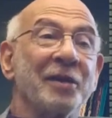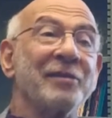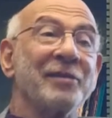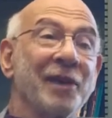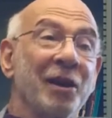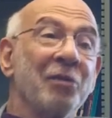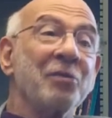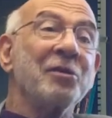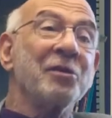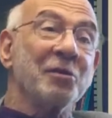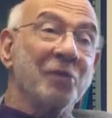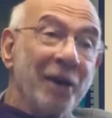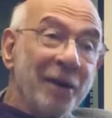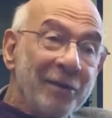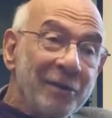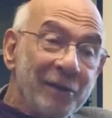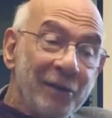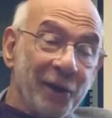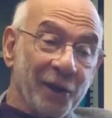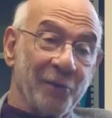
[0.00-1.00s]
that. that sounds to
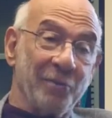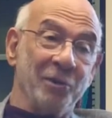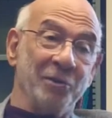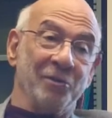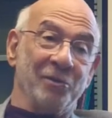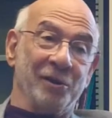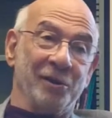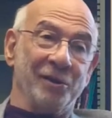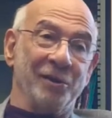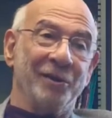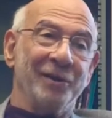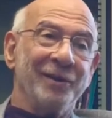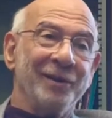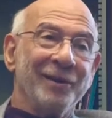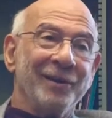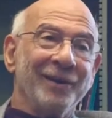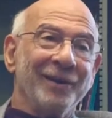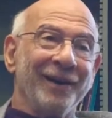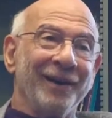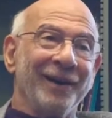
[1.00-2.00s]
us like music. Yeah.
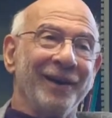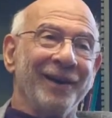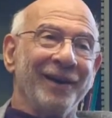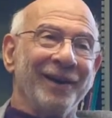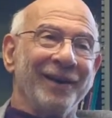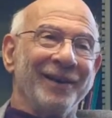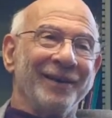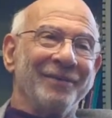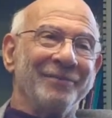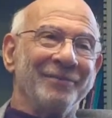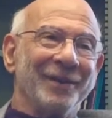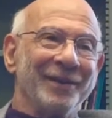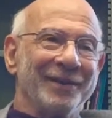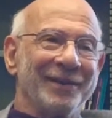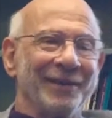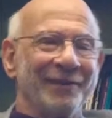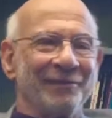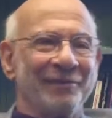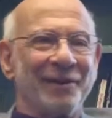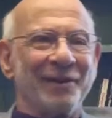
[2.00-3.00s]
Okay. Uh, but
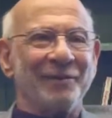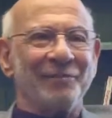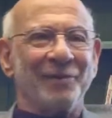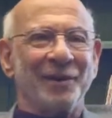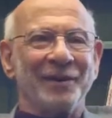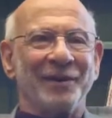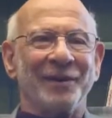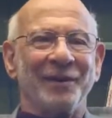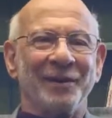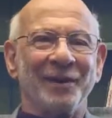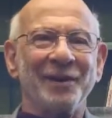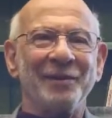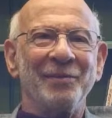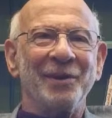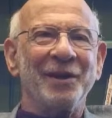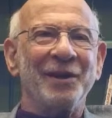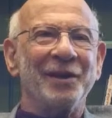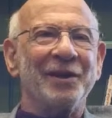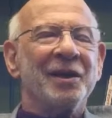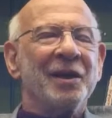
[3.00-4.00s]
the, but they
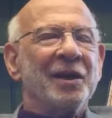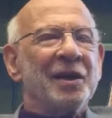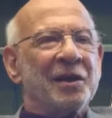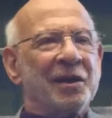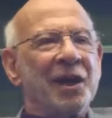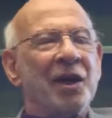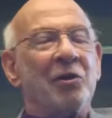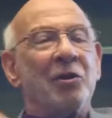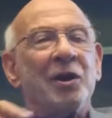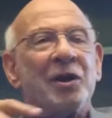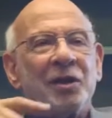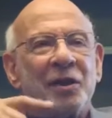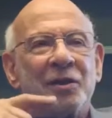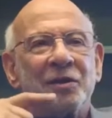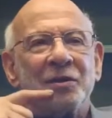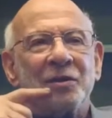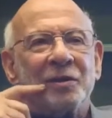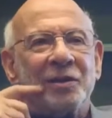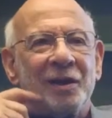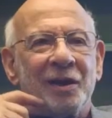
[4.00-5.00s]
may not. Now
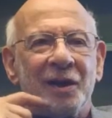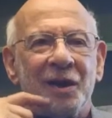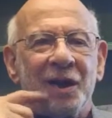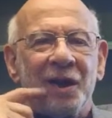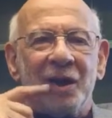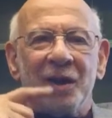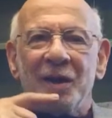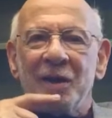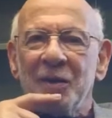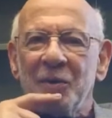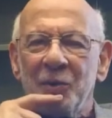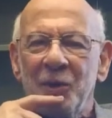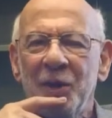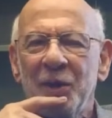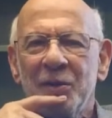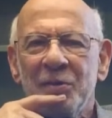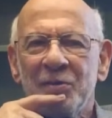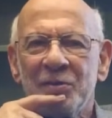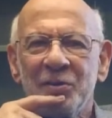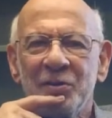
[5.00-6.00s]
that uh,
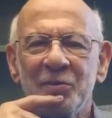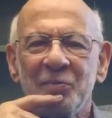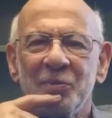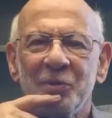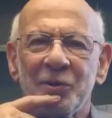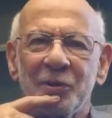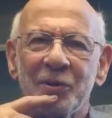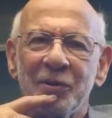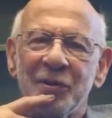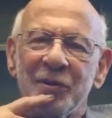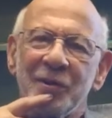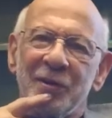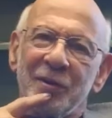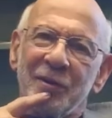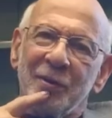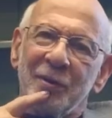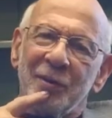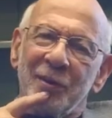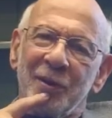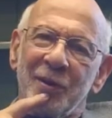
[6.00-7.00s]
well, this is an important
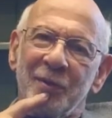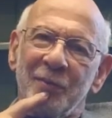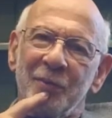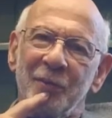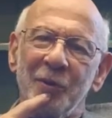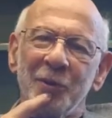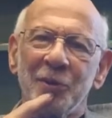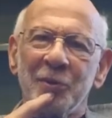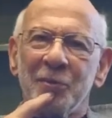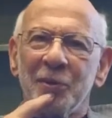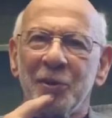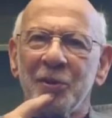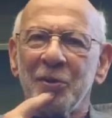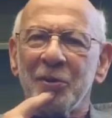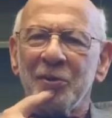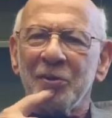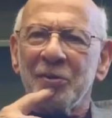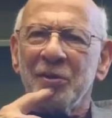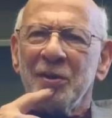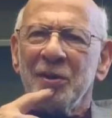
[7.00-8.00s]
uh, point
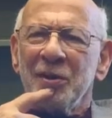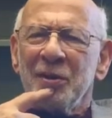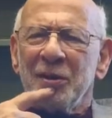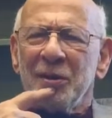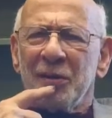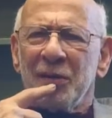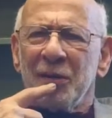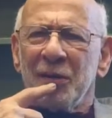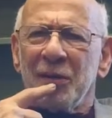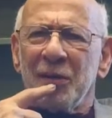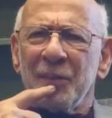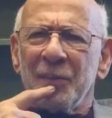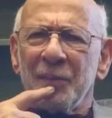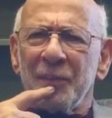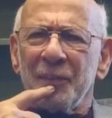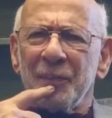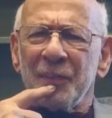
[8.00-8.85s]
because uh,